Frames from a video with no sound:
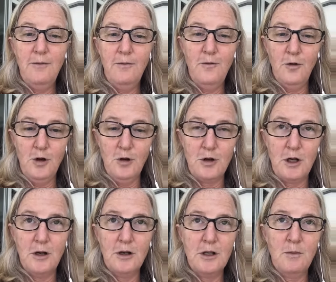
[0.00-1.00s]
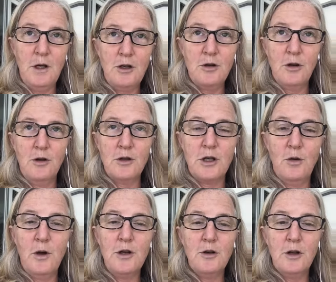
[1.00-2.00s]
for your dog to make sure there's
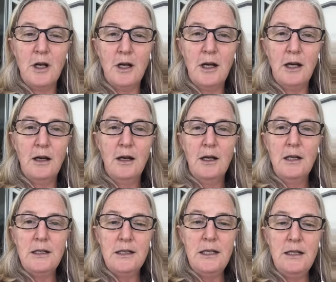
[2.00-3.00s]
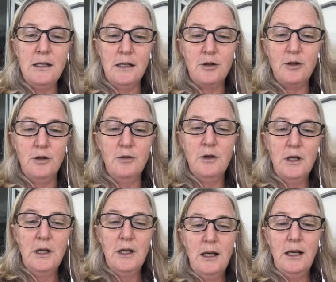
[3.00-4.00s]
no underlying disease issue,
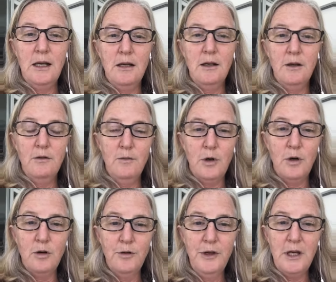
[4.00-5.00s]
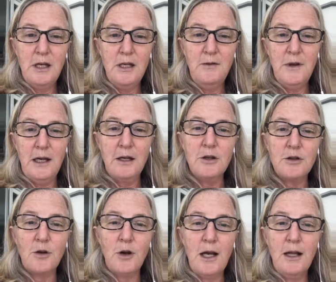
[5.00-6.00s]
and lo and behold, the kidney
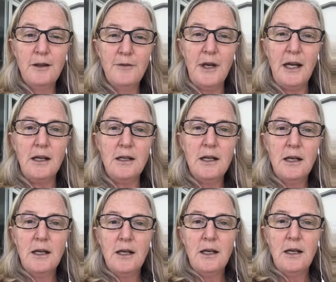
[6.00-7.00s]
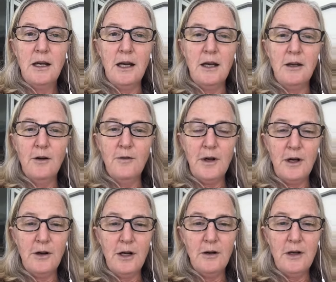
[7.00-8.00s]
values are elevated. your
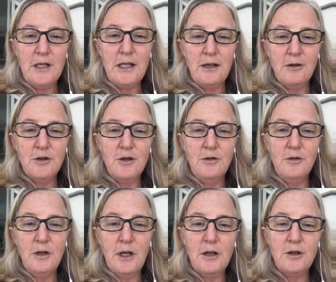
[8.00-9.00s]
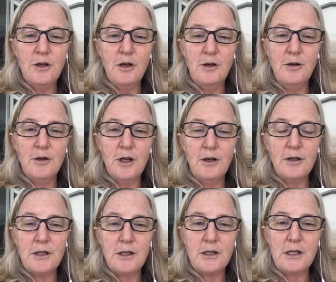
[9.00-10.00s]
veterinarian tells you, gosh, your dog
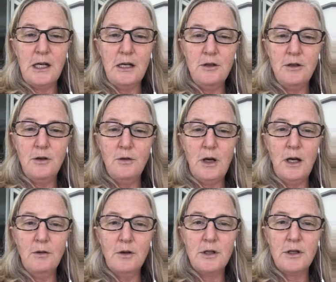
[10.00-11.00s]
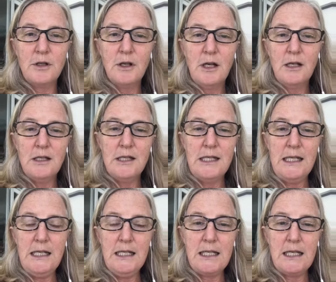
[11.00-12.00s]
is in stage 2 iris
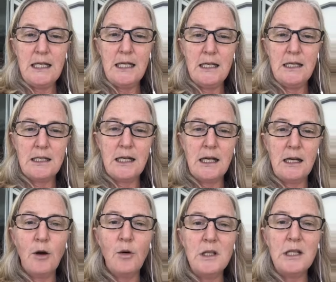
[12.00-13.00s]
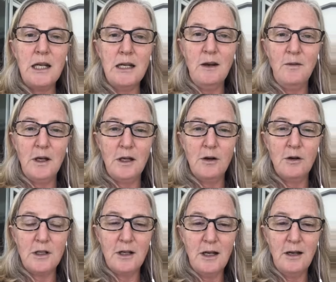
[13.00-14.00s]
disease and is going to go into kidney failure
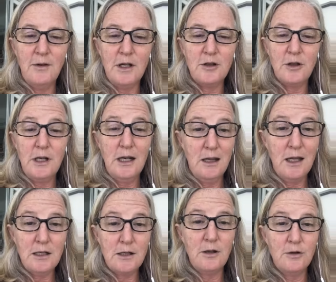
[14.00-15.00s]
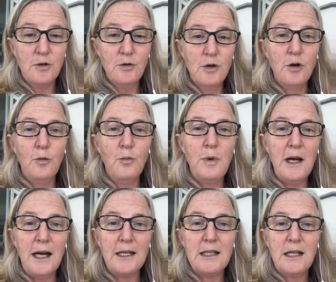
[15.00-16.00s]
and die eventually. And that's all true,
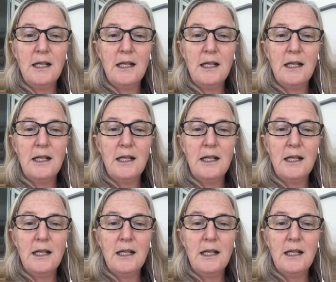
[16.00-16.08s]
but